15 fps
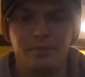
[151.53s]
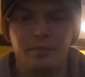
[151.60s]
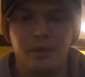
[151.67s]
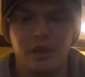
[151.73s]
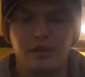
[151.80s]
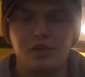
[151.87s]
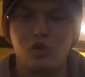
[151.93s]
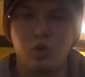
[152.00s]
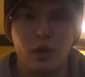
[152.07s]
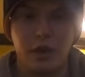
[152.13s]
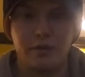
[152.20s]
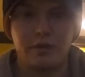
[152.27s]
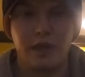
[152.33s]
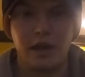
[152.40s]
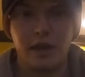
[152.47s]
It's
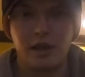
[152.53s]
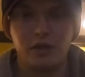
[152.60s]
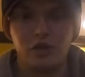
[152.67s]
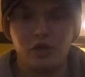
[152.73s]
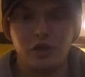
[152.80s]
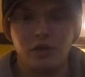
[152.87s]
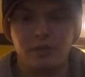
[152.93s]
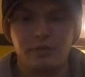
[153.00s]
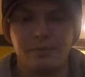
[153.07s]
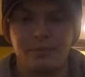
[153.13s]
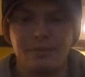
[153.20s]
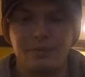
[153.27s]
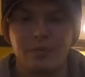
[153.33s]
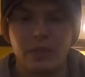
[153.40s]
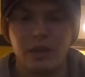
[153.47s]
12 gauge,
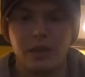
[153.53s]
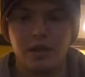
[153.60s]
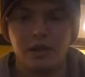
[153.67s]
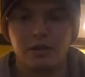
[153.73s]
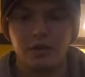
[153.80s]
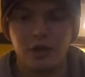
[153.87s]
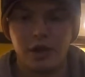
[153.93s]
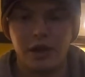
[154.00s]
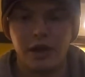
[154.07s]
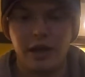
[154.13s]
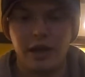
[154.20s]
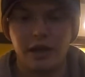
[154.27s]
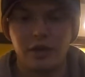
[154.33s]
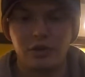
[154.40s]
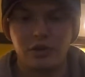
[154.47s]

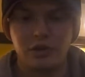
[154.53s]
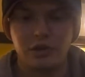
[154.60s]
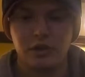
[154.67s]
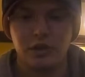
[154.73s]
3-inch,